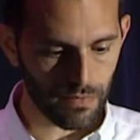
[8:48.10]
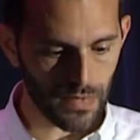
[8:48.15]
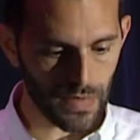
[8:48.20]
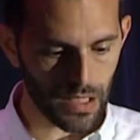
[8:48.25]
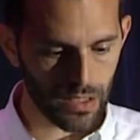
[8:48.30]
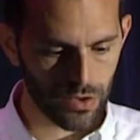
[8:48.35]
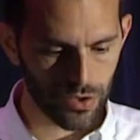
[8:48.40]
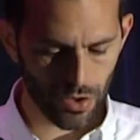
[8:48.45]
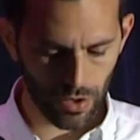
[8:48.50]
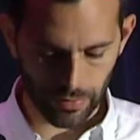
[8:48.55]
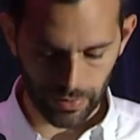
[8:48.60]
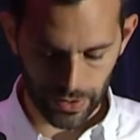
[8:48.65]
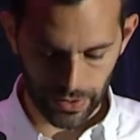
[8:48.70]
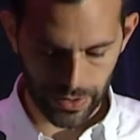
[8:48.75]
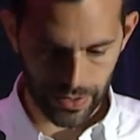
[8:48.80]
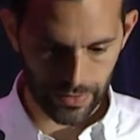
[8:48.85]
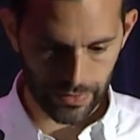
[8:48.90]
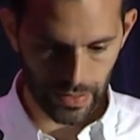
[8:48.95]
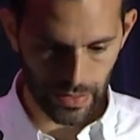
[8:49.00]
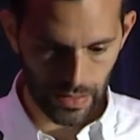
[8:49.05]

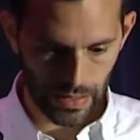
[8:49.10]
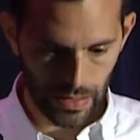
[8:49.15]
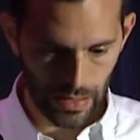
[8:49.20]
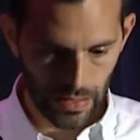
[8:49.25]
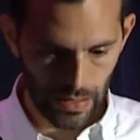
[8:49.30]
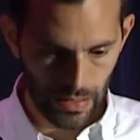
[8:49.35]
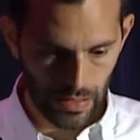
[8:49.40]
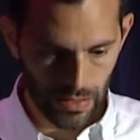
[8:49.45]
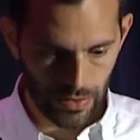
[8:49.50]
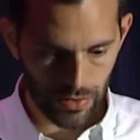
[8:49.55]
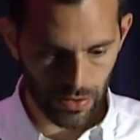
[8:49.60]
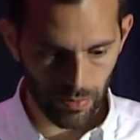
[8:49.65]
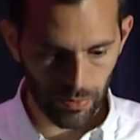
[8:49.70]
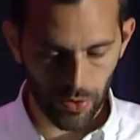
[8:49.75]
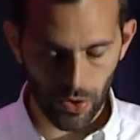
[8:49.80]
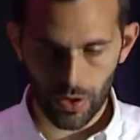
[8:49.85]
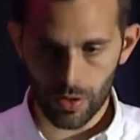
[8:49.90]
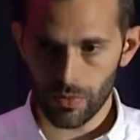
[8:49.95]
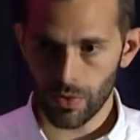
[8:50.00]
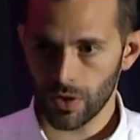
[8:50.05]
shoppers. So
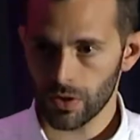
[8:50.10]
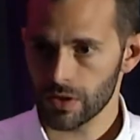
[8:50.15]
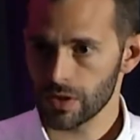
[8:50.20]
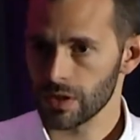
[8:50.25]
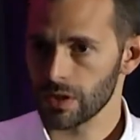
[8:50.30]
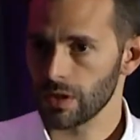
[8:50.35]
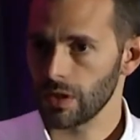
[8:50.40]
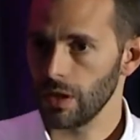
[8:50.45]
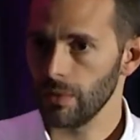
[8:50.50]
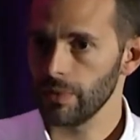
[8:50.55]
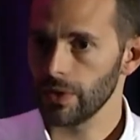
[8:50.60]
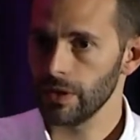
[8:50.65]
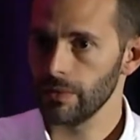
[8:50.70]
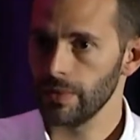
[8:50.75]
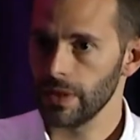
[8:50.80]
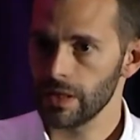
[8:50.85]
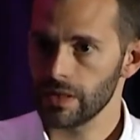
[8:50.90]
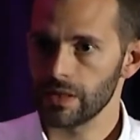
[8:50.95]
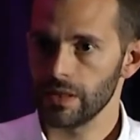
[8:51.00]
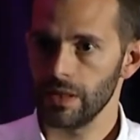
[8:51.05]
Apollo Box is a company
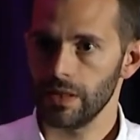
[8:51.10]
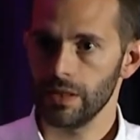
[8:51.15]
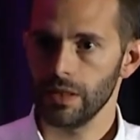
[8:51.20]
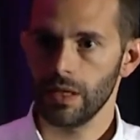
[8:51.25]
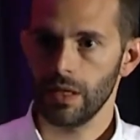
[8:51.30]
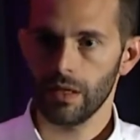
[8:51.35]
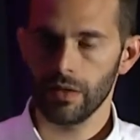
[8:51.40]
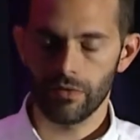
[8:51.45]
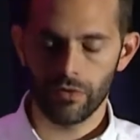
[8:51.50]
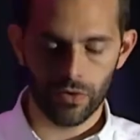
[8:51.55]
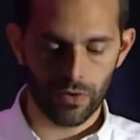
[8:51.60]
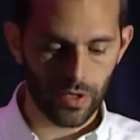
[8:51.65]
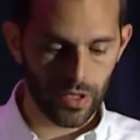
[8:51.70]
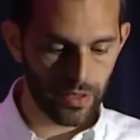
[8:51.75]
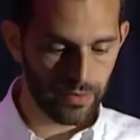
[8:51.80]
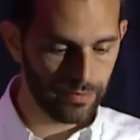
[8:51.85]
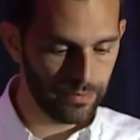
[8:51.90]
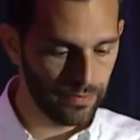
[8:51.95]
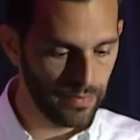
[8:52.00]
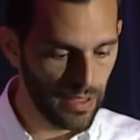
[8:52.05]
based here in
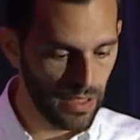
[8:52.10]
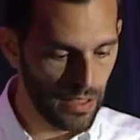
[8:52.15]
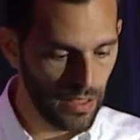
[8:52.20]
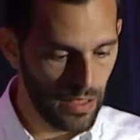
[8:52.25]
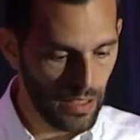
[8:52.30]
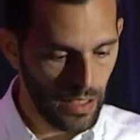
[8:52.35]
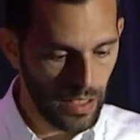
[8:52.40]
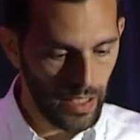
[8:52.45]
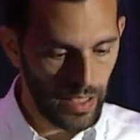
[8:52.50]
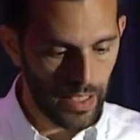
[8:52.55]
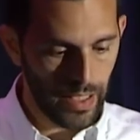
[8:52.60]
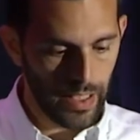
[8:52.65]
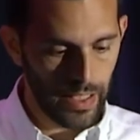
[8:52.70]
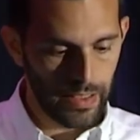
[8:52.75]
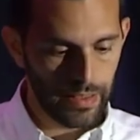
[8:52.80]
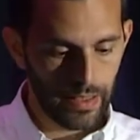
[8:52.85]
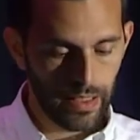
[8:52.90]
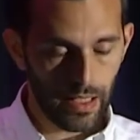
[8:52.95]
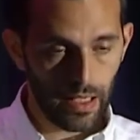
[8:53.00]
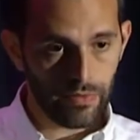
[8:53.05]
California
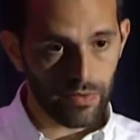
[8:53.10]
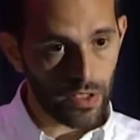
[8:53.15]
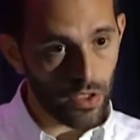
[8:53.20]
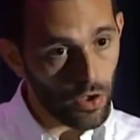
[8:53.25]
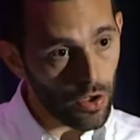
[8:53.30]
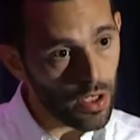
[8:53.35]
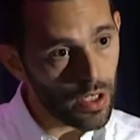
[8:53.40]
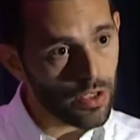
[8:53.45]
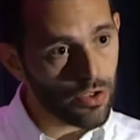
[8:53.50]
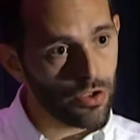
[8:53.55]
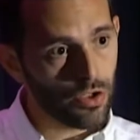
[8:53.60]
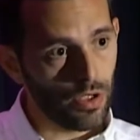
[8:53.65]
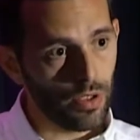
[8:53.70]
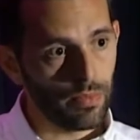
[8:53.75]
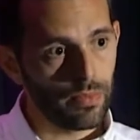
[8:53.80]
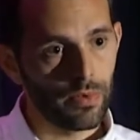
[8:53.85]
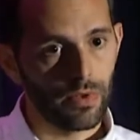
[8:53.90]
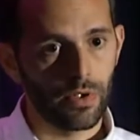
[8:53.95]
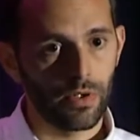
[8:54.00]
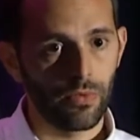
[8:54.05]
and they have an online
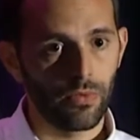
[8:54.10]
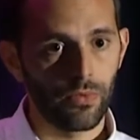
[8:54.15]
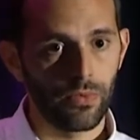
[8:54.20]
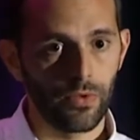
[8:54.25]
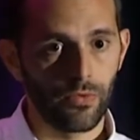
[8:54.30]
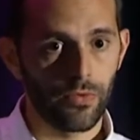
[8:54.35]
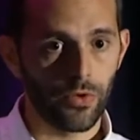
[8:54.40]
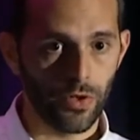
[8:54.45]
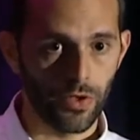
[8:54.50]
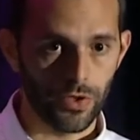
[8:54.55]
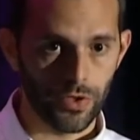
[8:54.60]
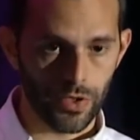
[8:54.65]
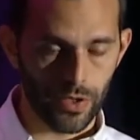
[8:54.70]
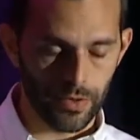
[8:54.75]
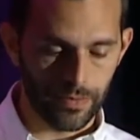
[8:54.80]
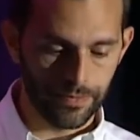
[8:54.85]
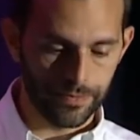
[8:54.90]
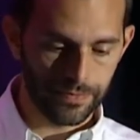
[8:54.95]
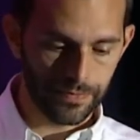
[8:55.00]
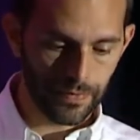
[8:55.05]
shop of furniture,
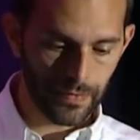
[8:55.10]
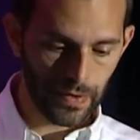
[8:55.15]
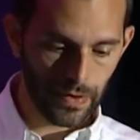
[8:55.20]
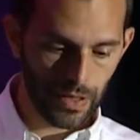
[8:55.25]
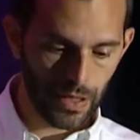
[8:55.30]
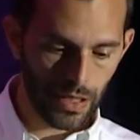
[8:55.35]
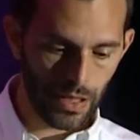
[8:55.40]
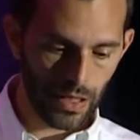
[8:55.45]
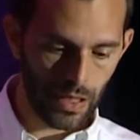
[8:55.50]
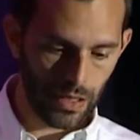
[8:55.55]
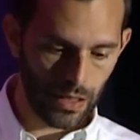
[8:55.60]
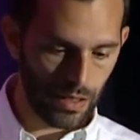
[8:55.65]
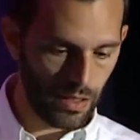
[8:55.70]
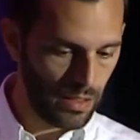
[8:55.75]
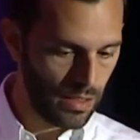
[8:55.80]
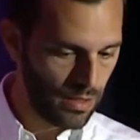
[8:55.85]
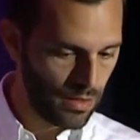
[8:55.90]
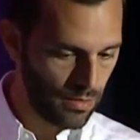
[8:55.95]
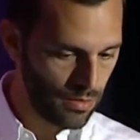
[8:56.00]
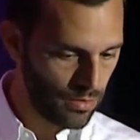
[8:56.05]
okay, and,
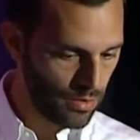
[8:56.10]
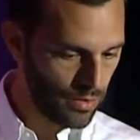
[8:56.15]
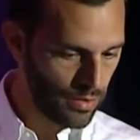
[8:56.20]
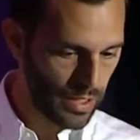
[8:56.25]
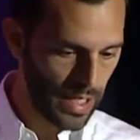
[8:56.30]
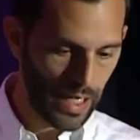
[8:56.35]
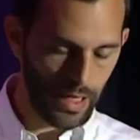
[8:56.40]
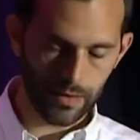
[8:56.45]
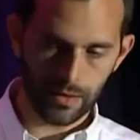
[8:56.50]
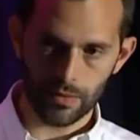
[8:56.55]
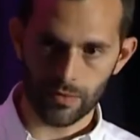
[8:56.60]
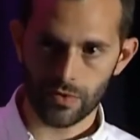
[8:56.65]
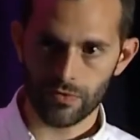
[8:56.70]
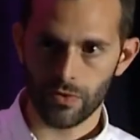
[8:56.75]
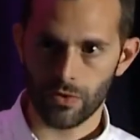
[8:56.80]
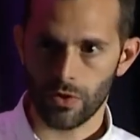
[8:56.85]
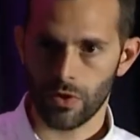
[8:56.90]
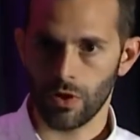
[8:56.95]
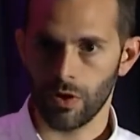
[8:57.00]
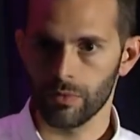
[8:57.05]
and other items
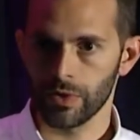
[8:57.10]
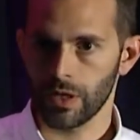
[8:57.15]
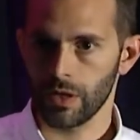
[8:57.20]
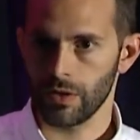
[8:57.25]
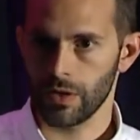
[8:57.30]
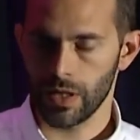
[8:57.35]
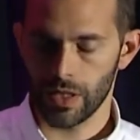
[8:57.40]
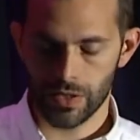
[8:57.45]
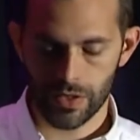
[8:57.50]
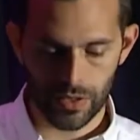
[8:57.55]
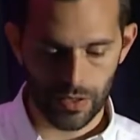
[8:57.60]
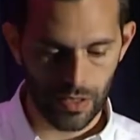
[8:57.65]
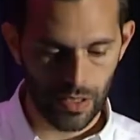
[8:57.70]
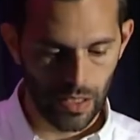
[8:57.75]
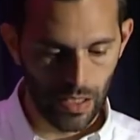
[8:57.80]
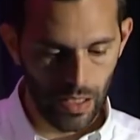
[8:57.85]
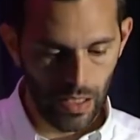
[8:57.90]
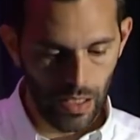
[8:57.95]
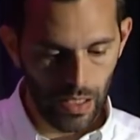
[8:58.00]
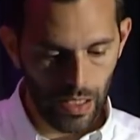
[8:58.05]
for home decoration.
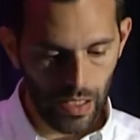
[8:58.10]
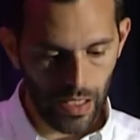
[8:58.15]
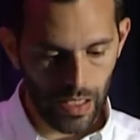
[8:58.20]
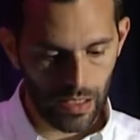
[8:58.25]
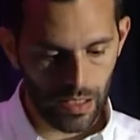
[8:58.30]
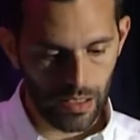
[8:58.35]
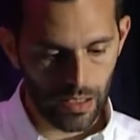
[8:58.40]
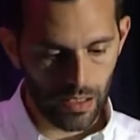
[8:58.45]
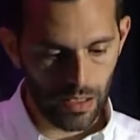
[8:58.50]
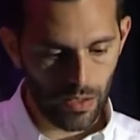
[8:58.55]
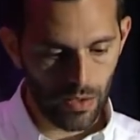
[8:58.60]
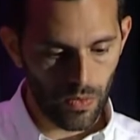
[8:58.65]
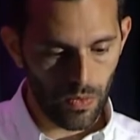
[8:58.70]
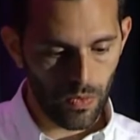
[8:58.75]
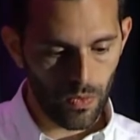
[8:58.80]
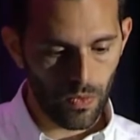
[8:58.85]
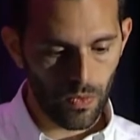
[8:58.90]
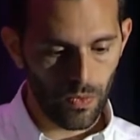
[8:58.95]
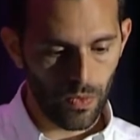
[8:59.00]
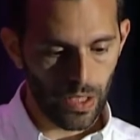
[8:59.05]
And
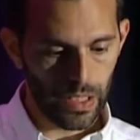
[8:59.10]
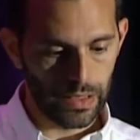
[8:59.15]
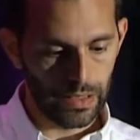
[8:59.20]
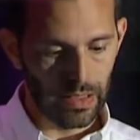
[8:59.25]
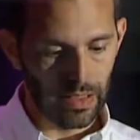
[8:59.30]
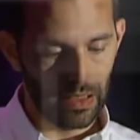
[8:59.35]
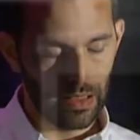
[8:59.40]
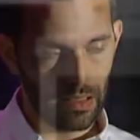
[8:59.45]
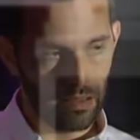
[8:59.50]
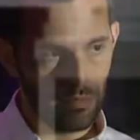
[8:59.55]
what they